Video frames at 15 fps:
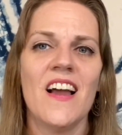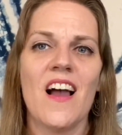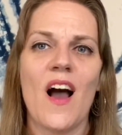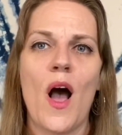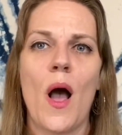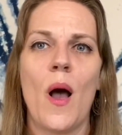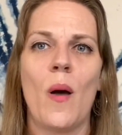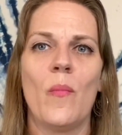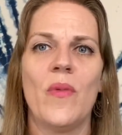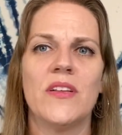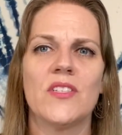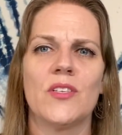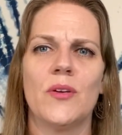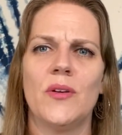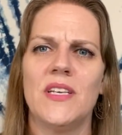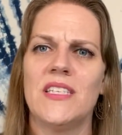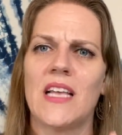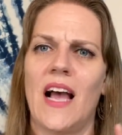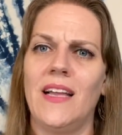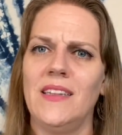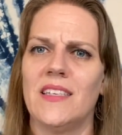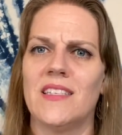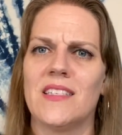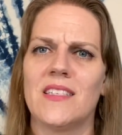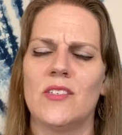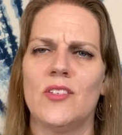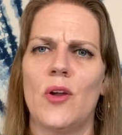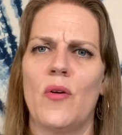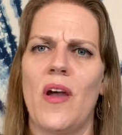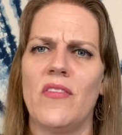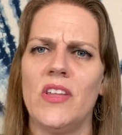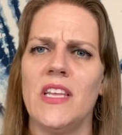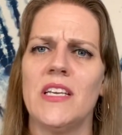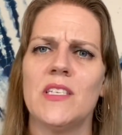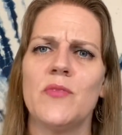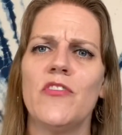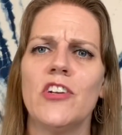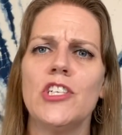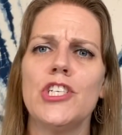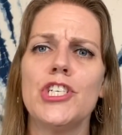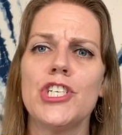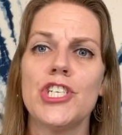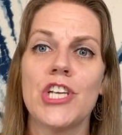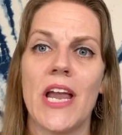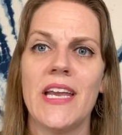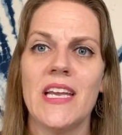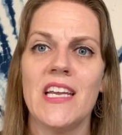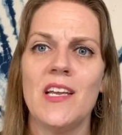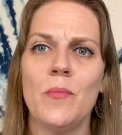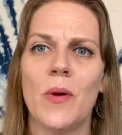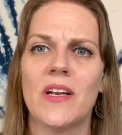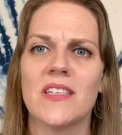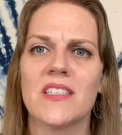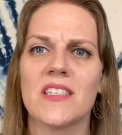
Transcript: And so he's at this, everything is very shaky, but it's